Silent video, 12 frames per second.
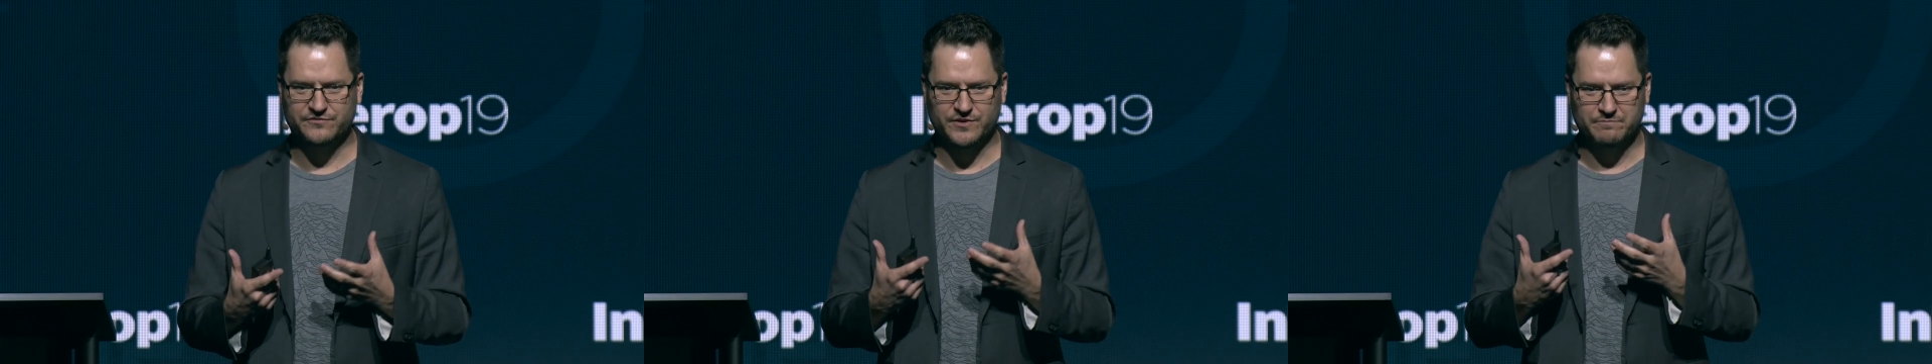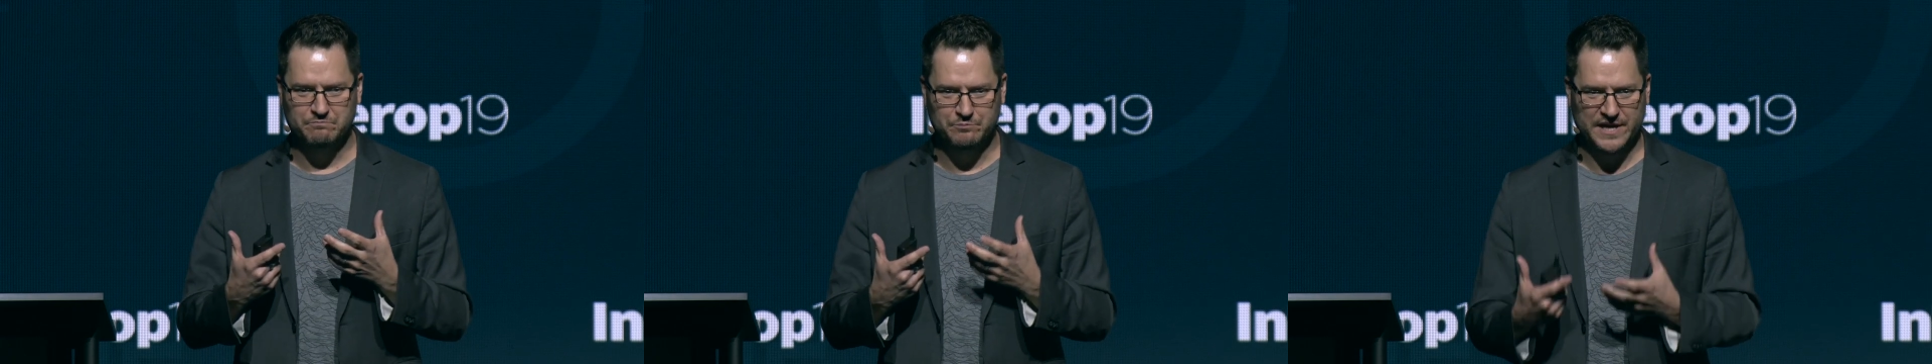for
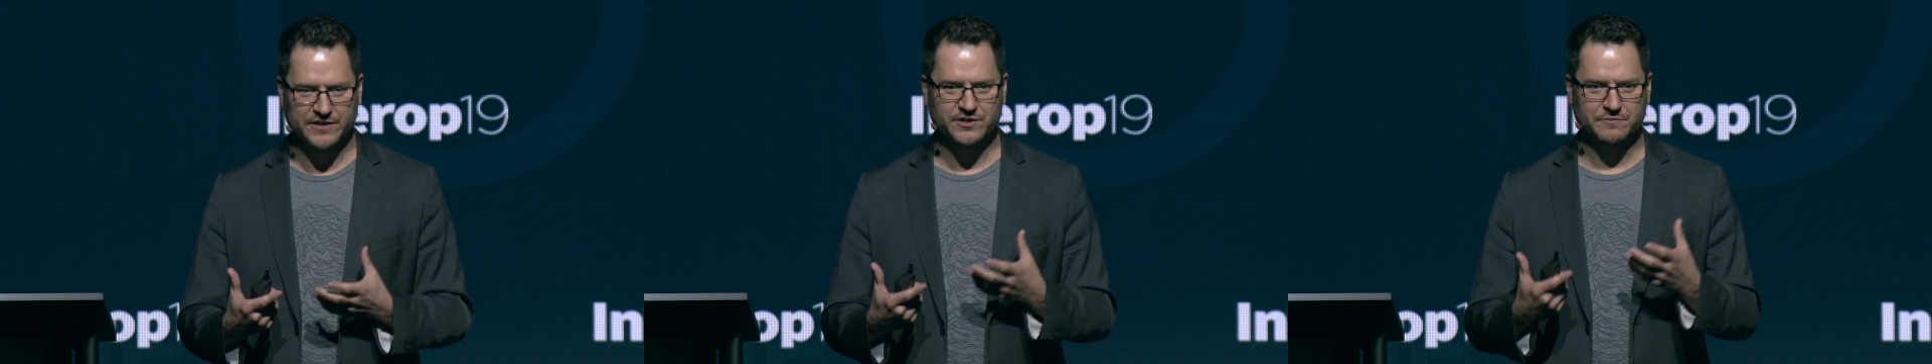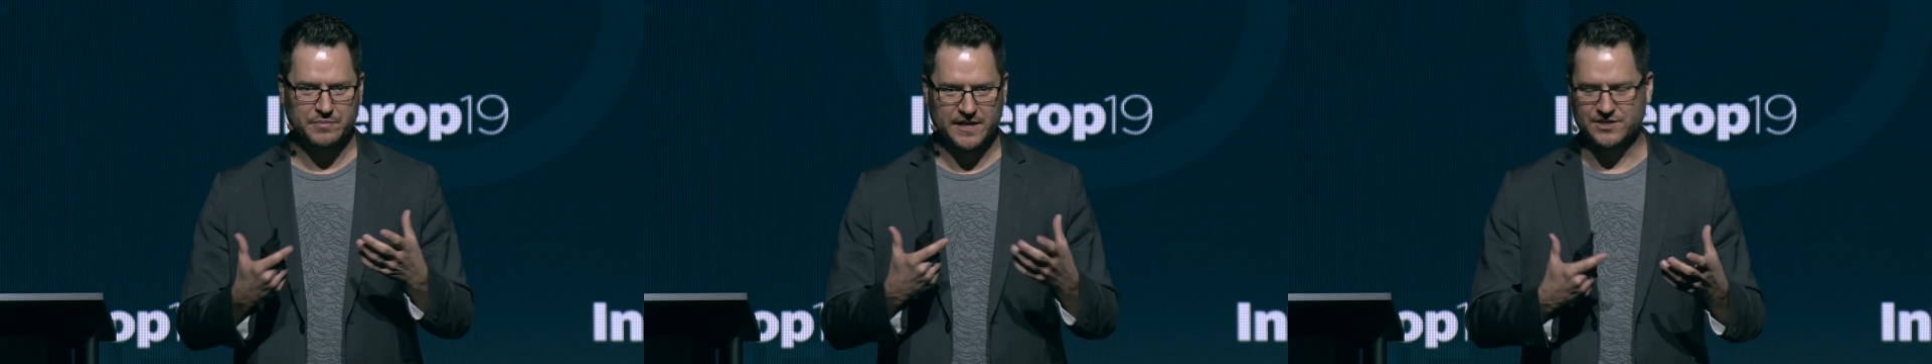better
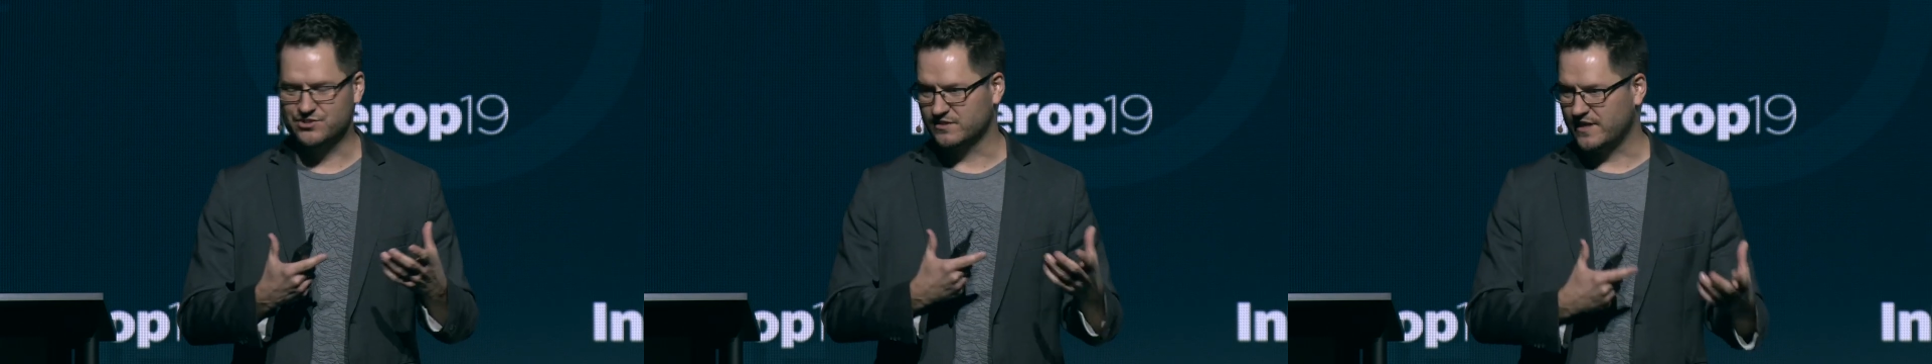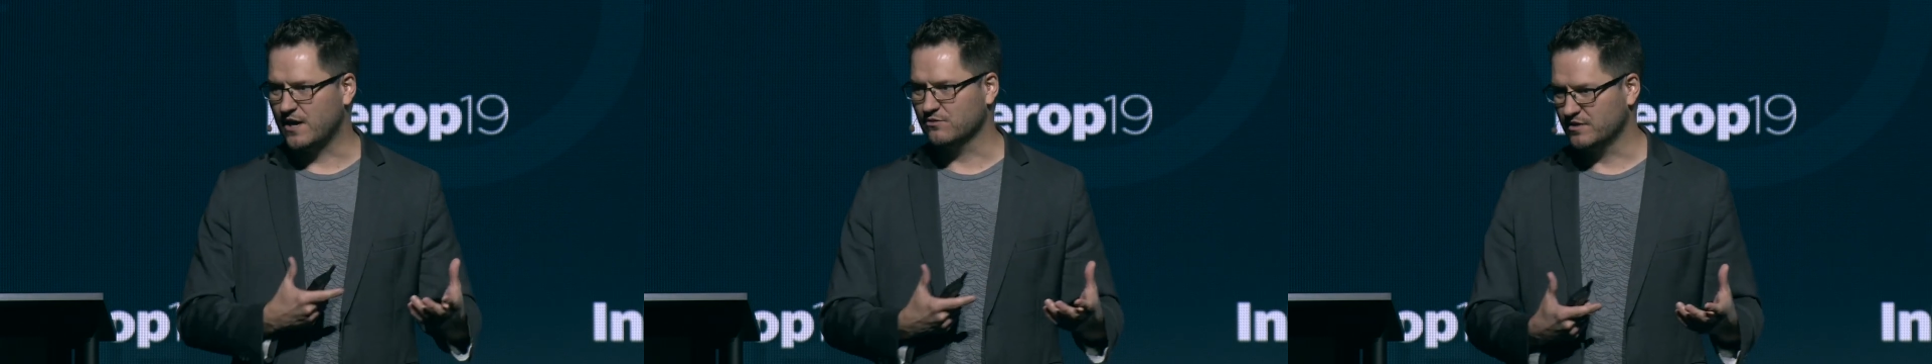patient
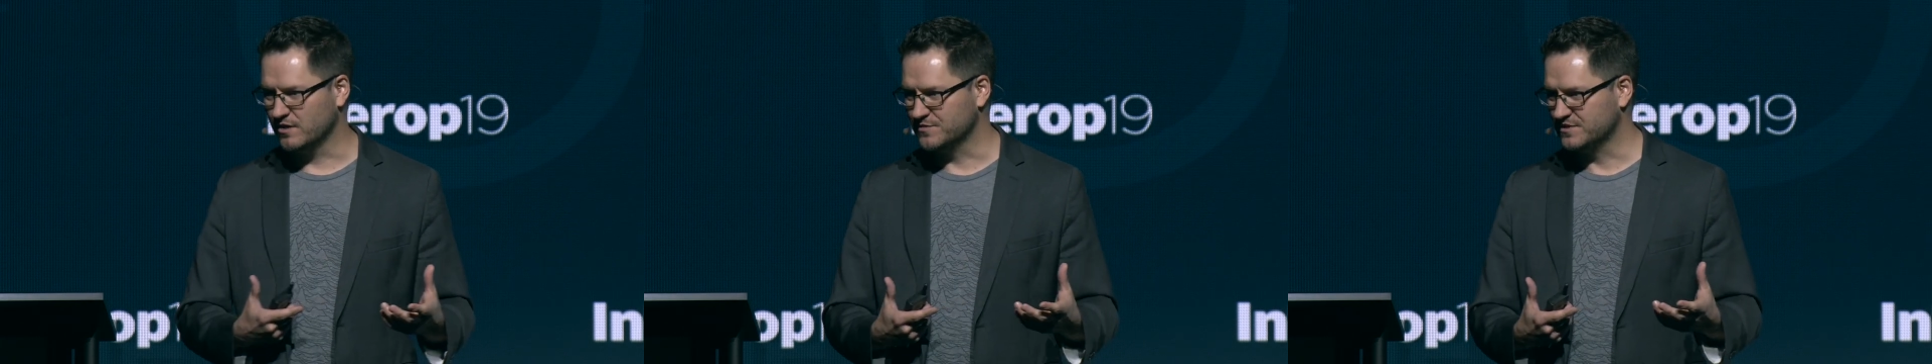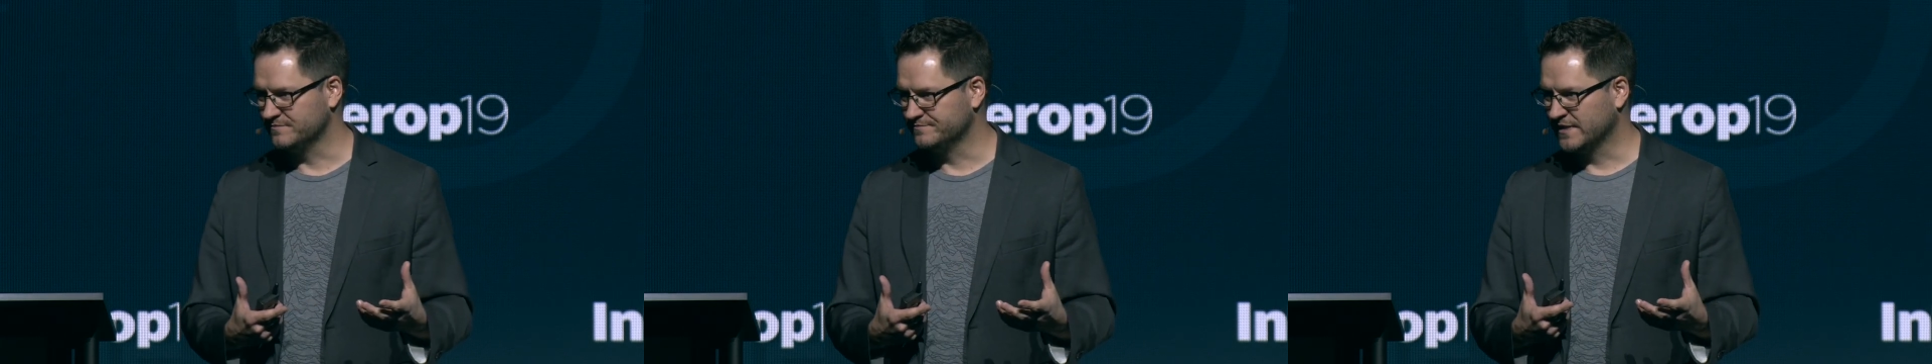
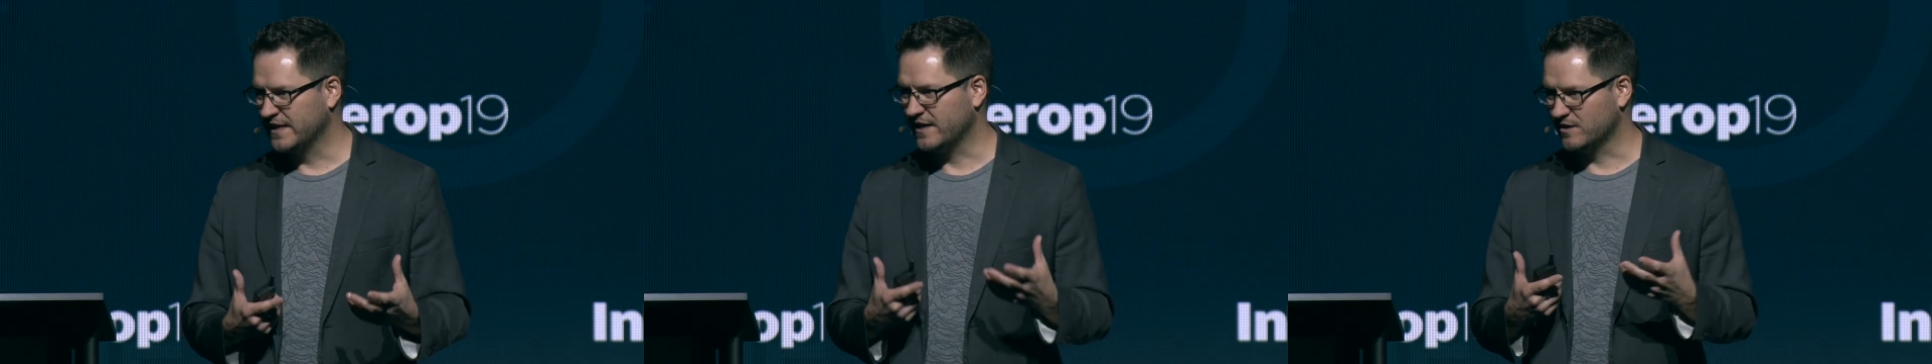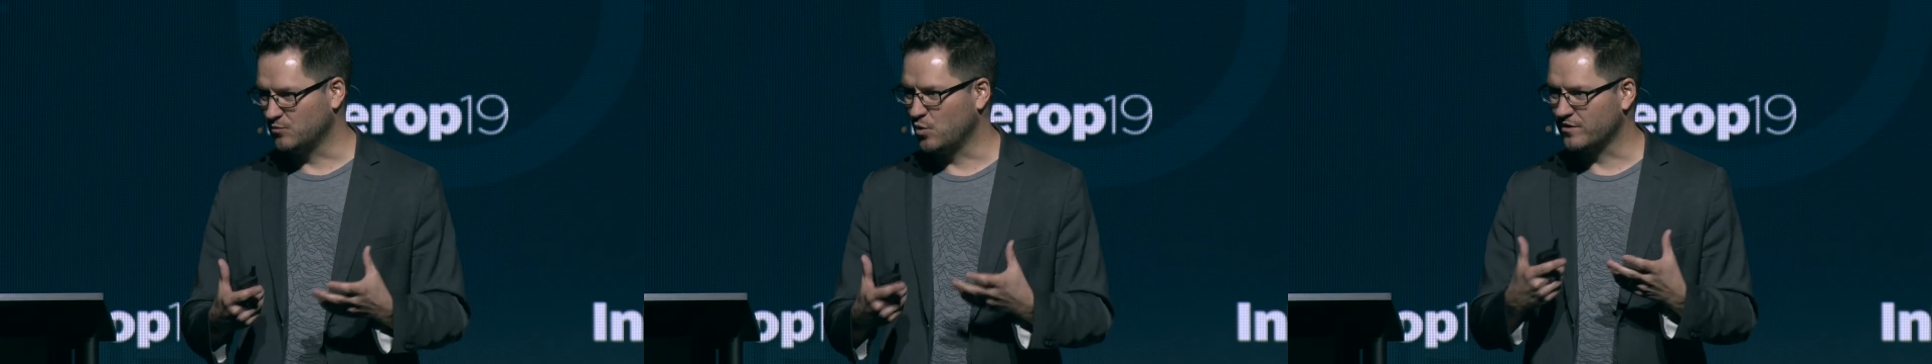outcomes and
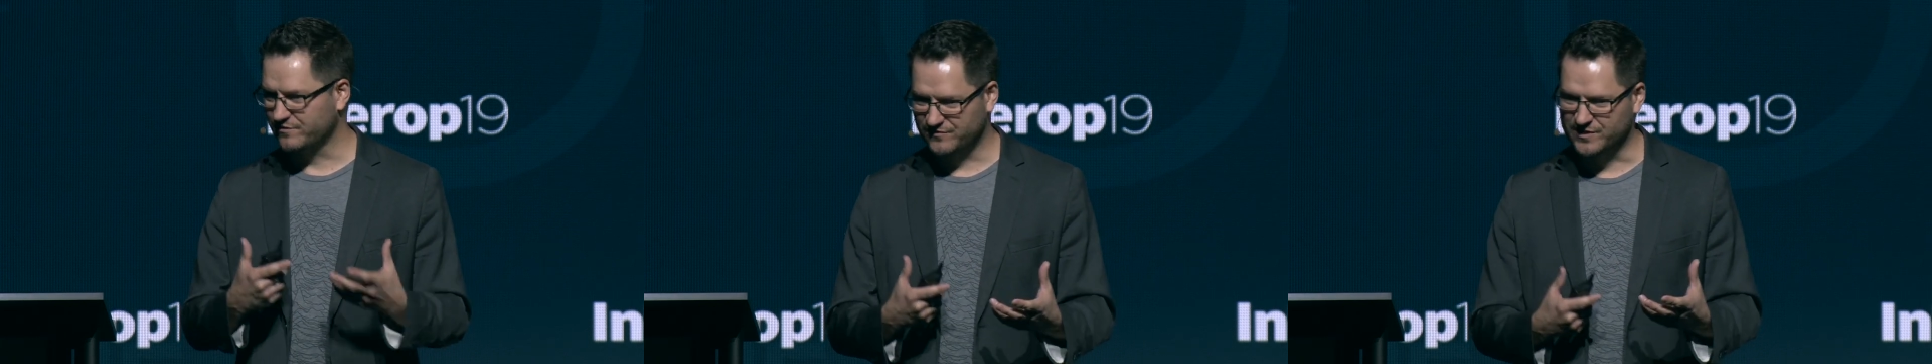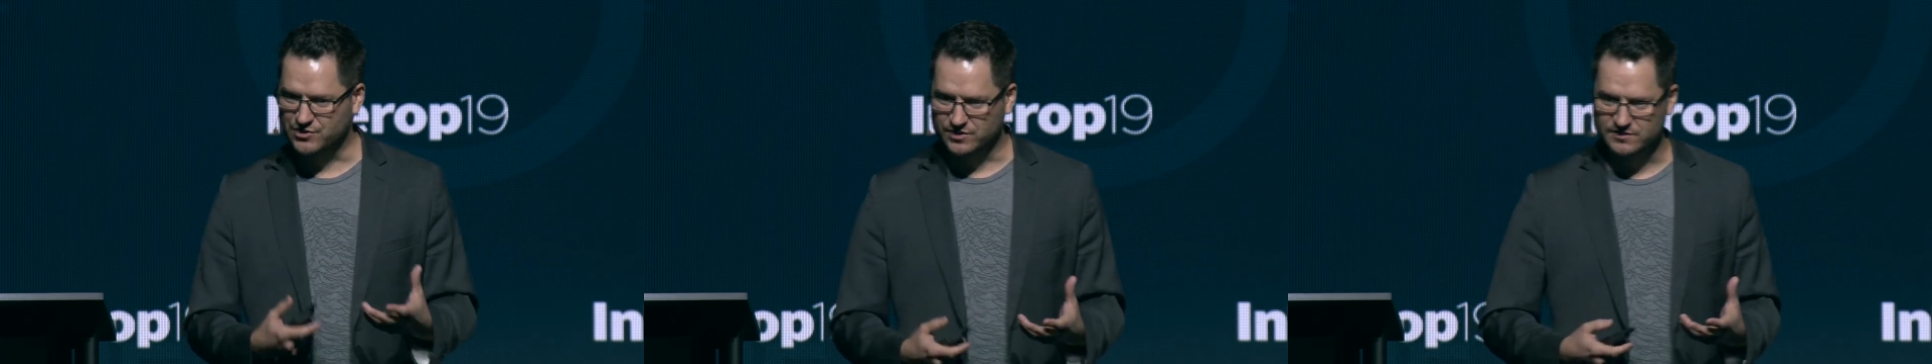a more
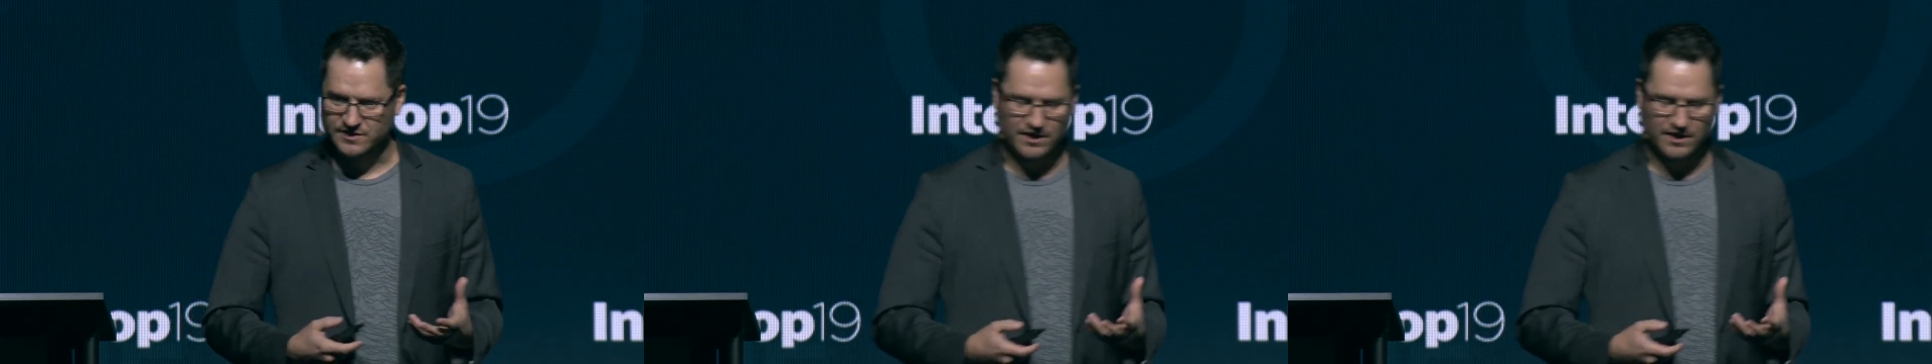efficient